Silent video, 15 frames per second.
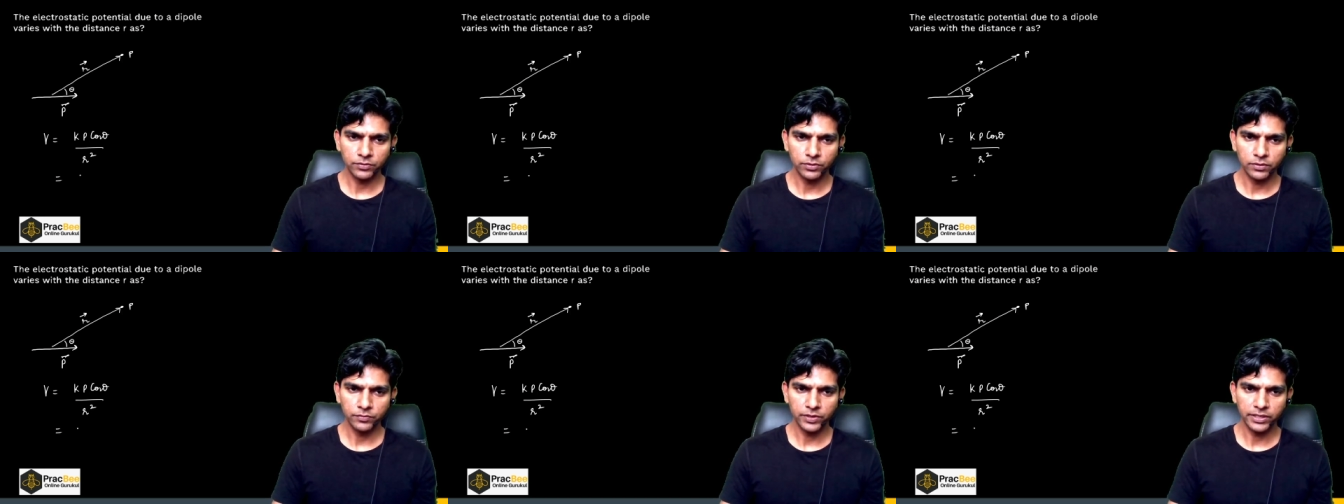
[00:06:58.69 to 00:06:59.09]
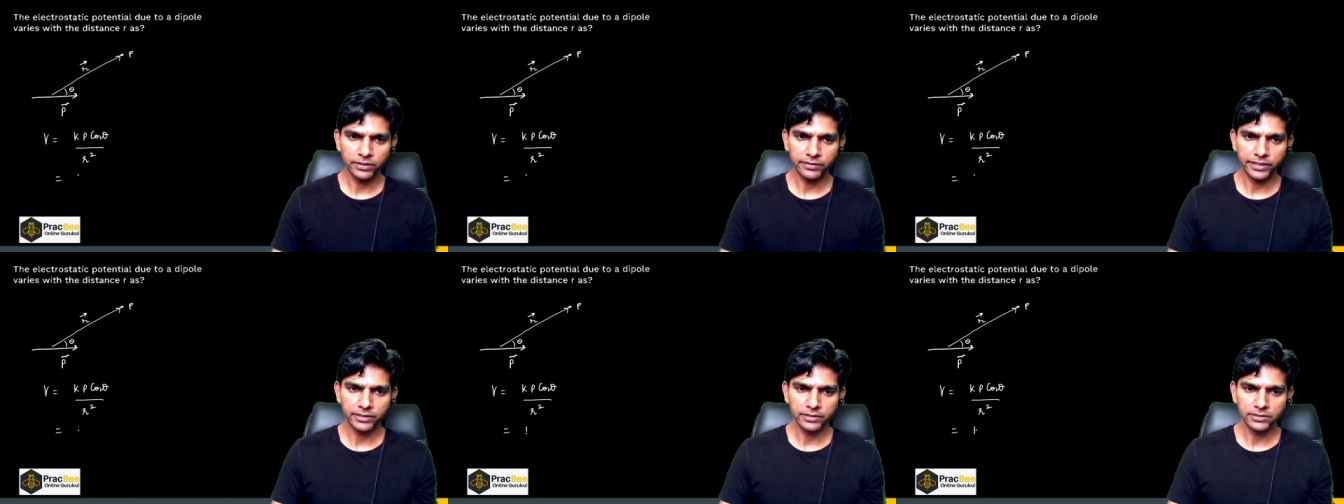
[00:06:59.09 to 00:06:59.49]
we can
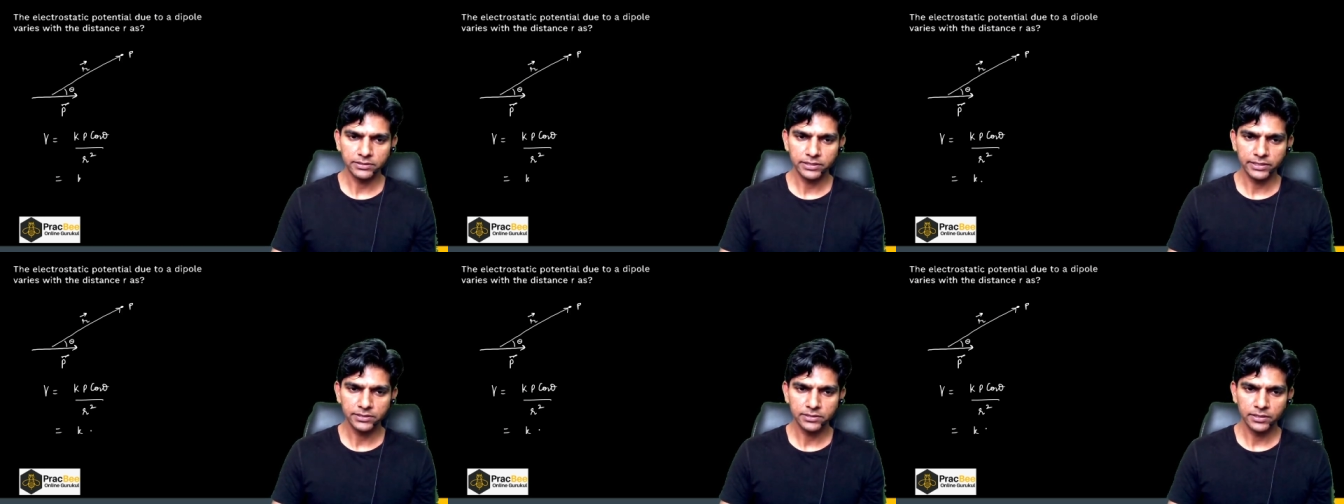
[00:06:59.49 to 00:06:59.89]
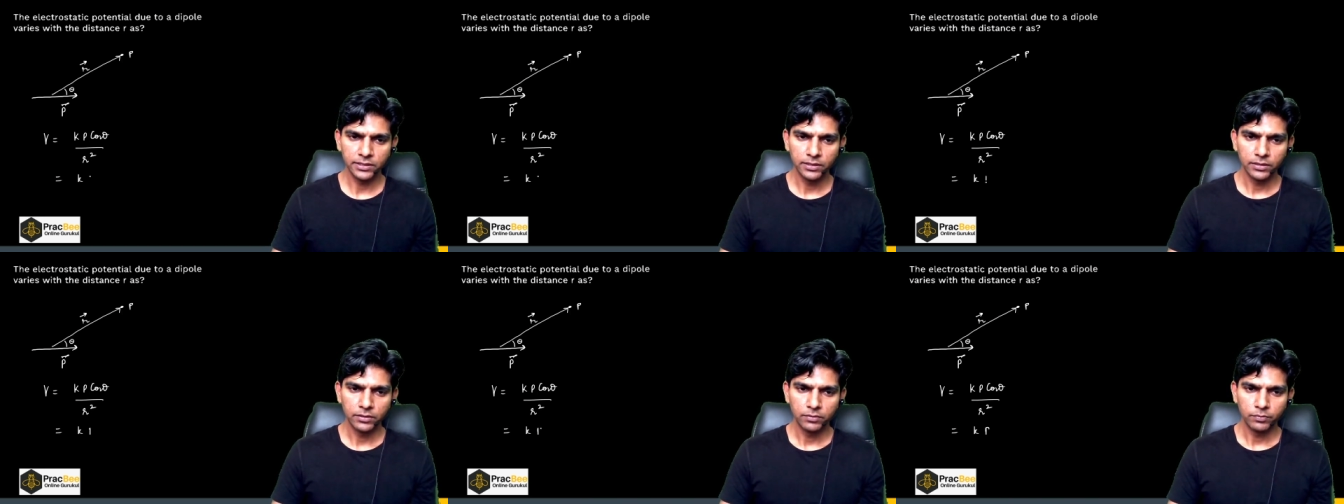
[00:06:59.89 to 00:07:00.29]
write this as
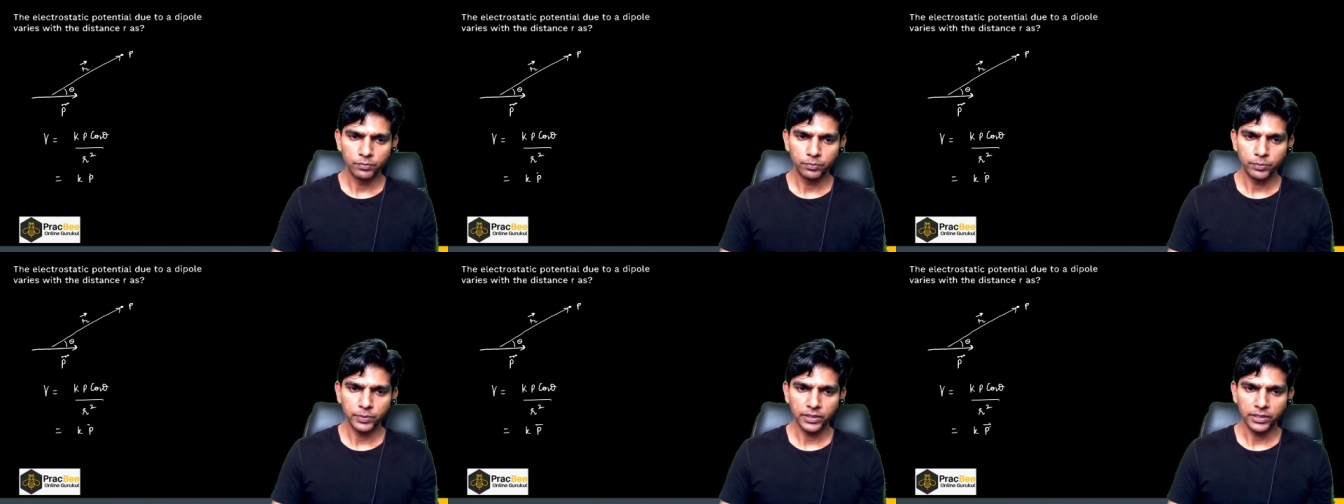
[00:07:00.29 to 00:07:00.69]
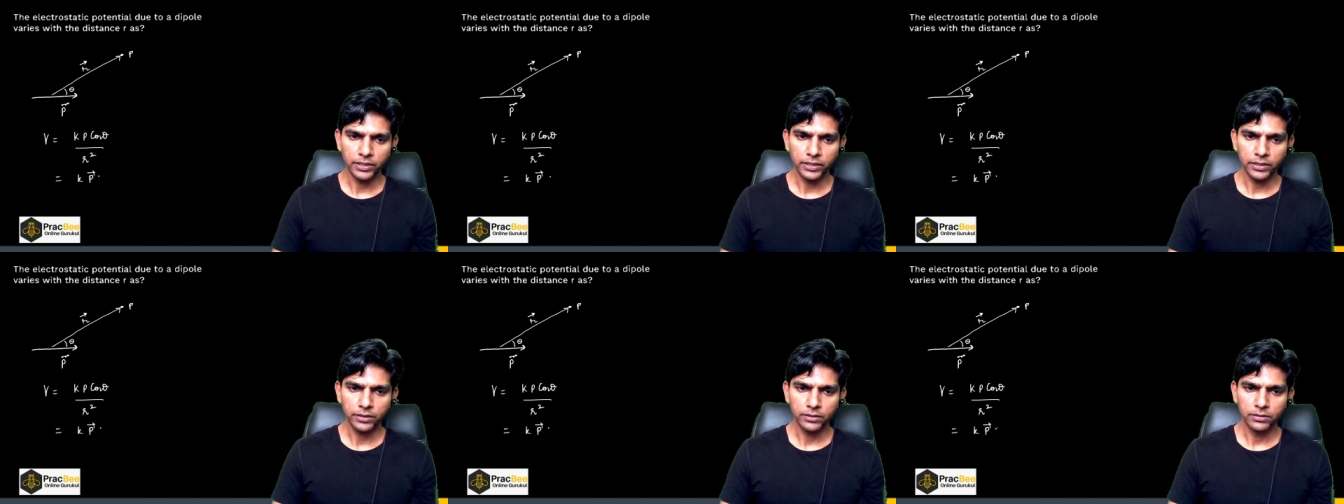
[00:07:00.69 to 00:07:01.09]
p